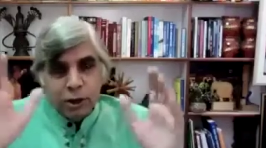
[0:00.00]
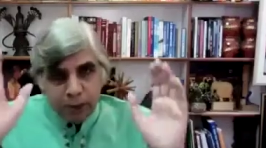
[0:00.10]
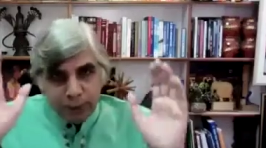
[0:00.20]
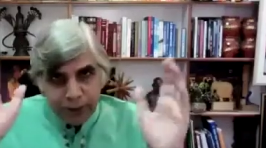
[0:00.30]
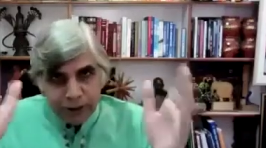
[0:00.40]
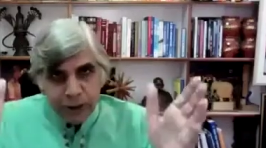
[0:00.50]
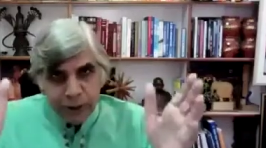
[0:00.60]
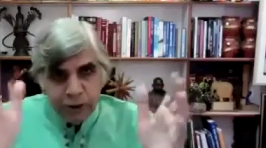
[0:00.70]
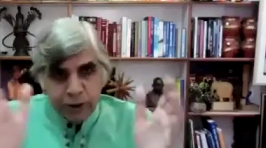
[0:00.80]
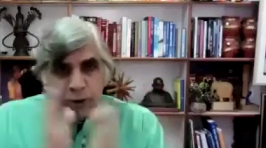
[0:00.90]
It's a
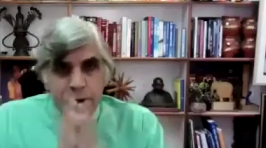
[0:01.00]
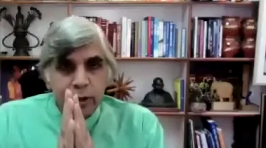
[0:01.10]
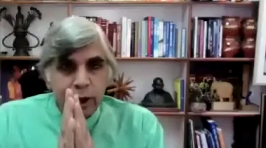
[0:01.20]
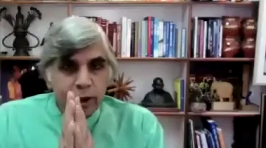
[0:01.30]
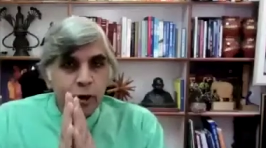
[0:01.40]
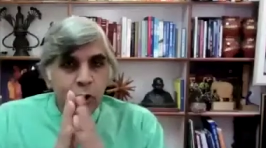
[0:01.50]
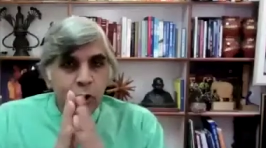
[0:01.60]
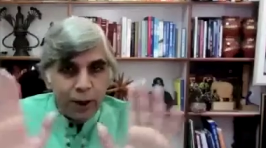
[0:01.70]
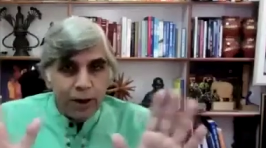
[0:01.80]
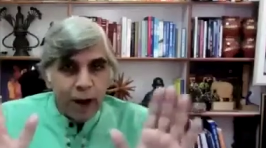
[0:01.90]
prestigious journal, and a
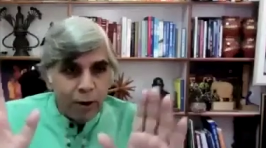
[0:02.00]
Nobel